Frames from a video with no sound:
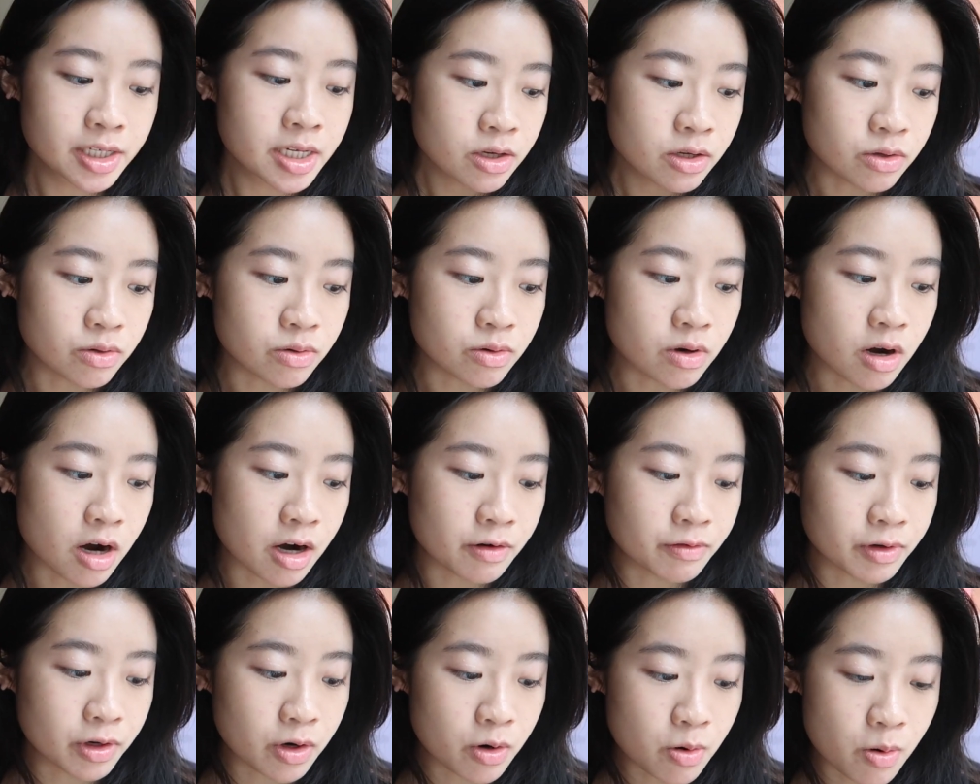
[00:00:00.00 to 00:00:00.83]
you are
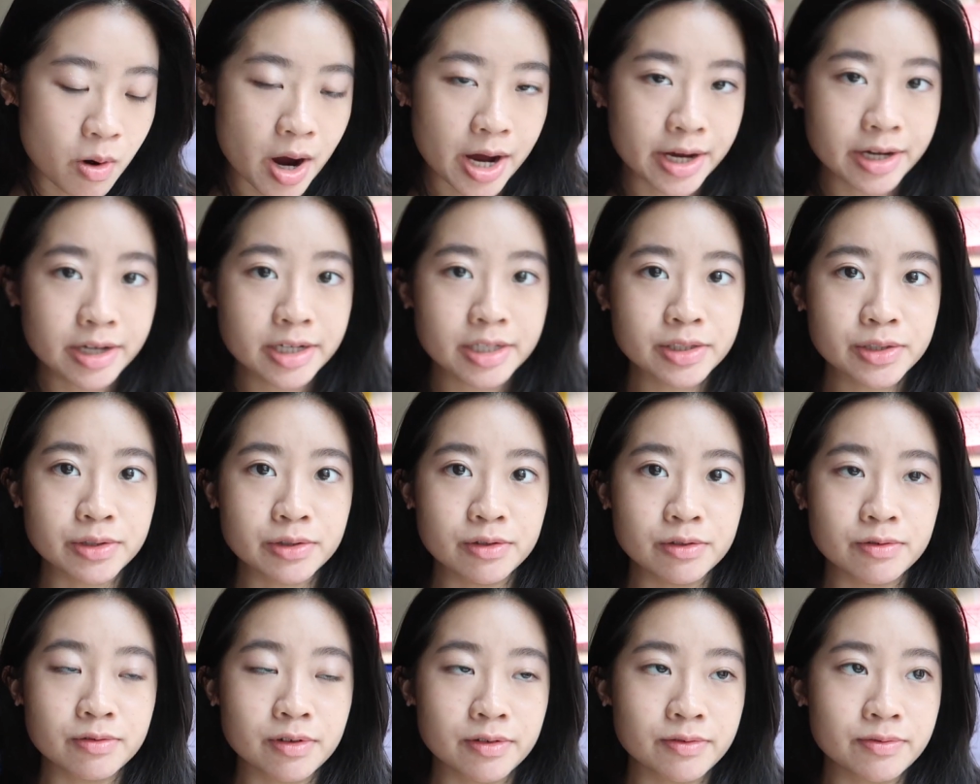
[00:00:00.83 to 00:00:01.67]
required
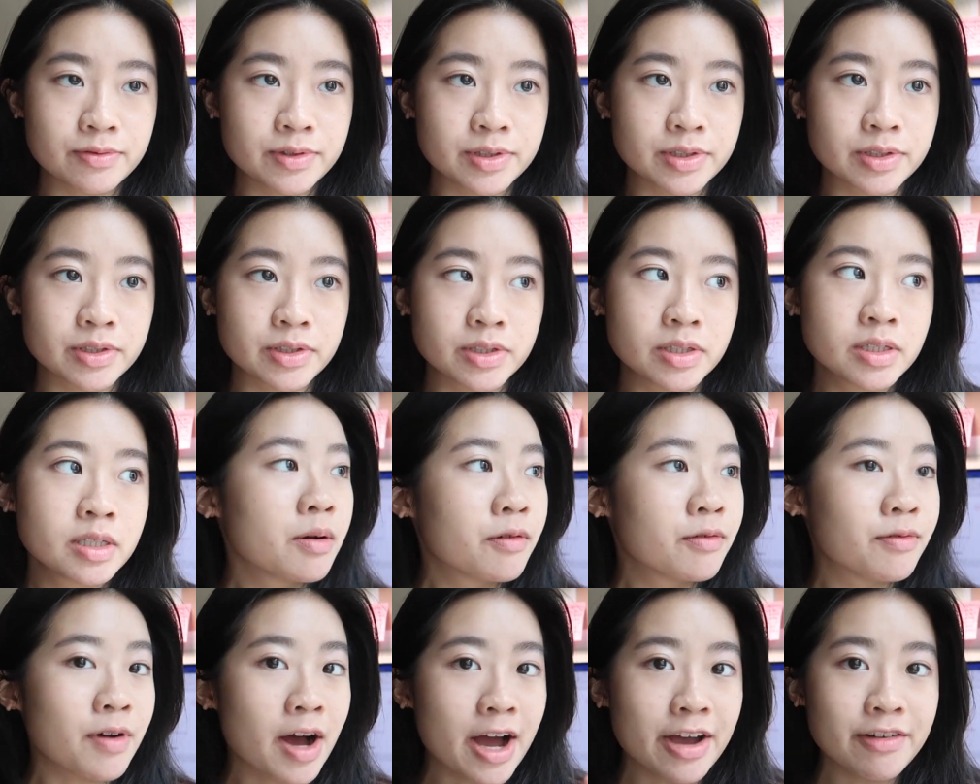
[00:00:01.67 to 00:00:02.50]
to fulfill
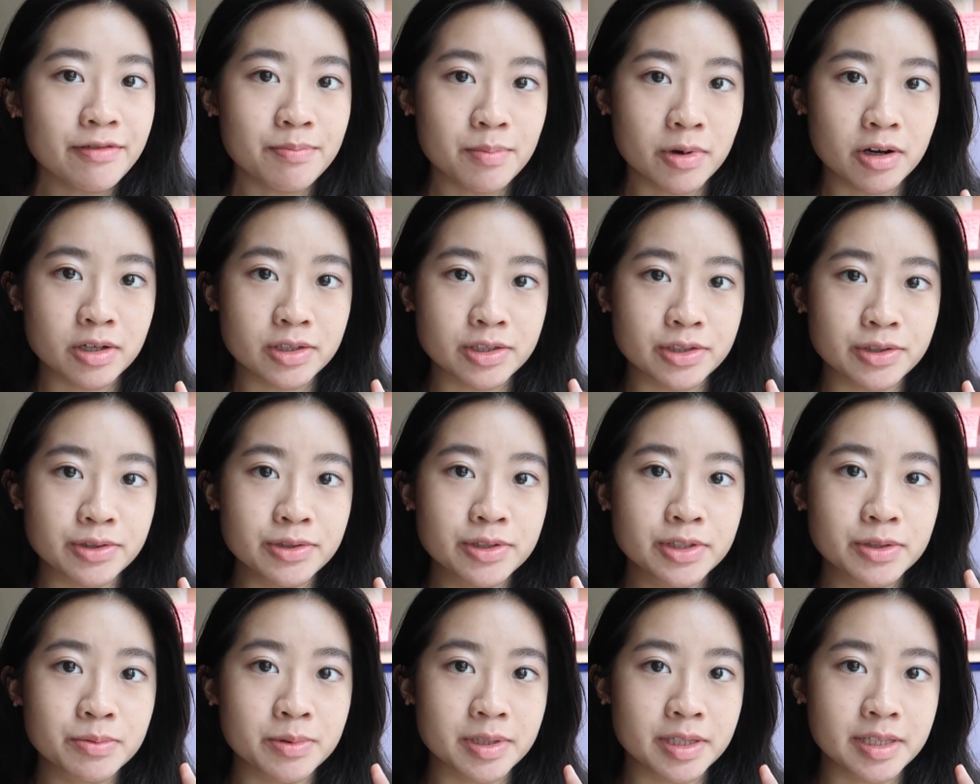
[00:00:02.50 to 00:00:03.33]
5
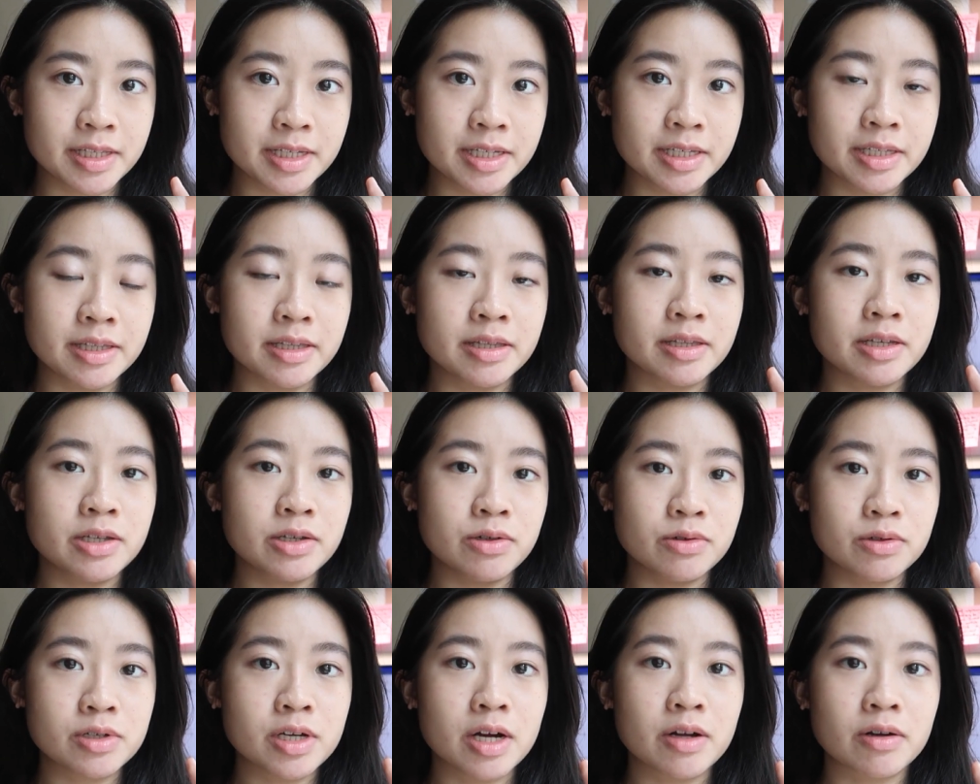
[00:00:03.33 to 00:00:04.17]
modules within the
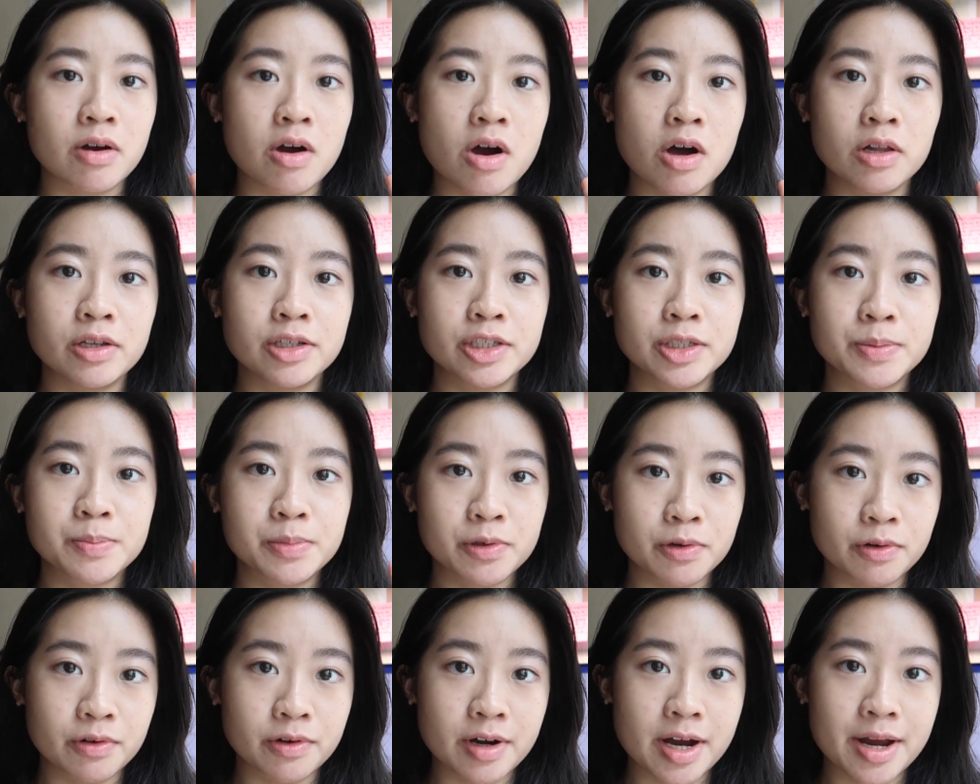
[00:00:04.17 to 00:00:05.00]
UTown College
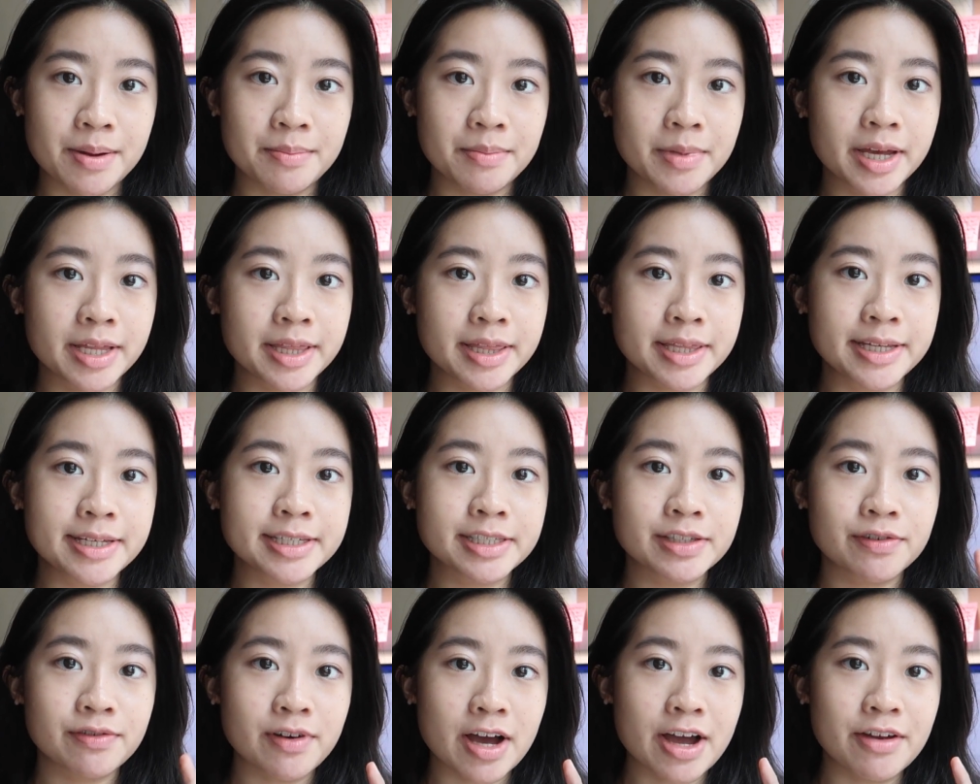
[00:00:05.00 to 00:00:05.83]
Programme, and
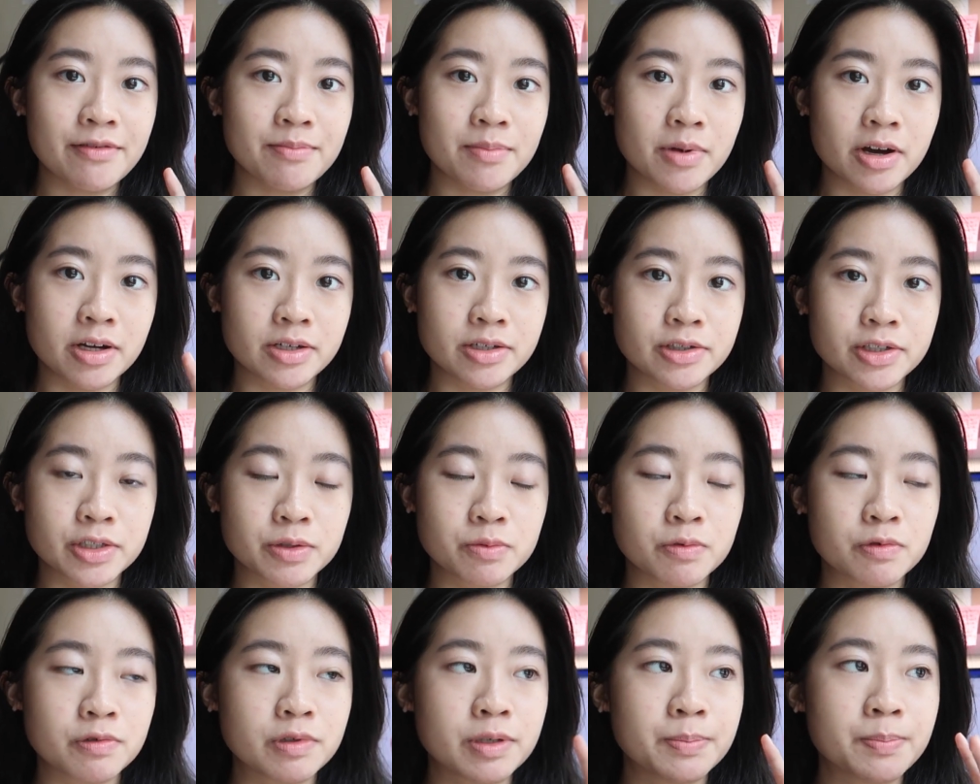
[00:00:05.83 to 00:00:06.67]
these 5 modules
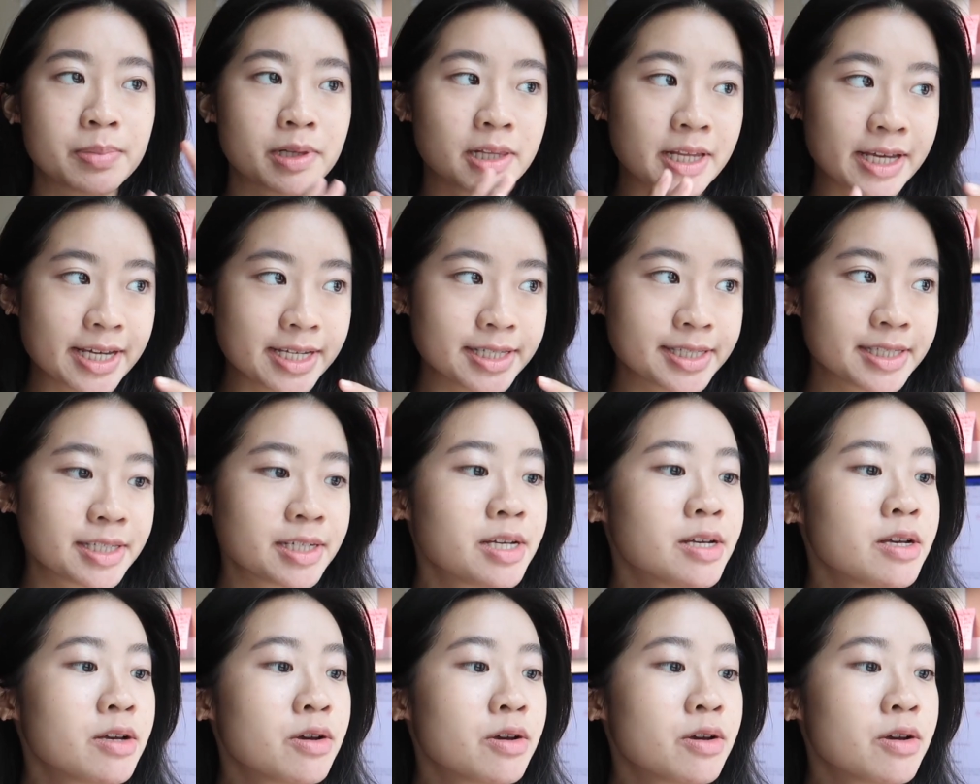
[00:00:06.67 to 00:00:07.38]
will replace